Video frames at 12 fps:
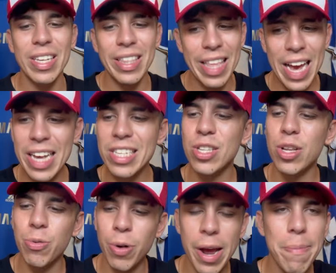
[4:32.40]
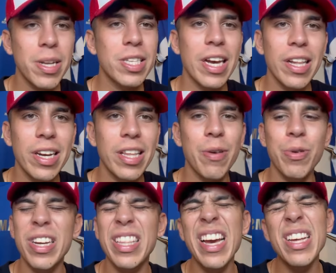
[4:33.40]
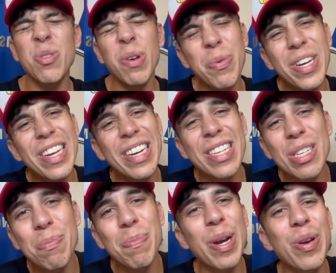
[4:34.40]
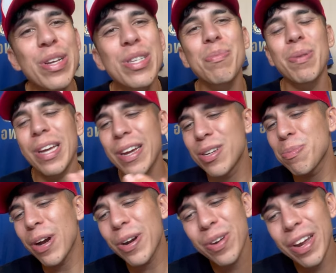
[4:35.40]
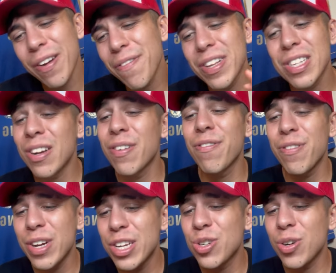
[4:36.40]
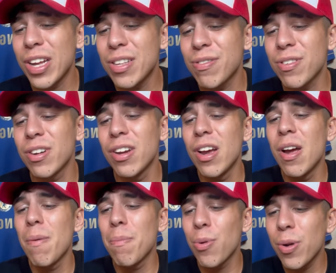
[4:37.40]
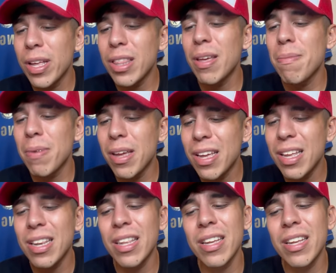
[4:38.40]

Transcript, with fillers: That's the right mentality that we need. That's why we need experienced players, bro. I don't care if it's on a free transfer. Bring them in.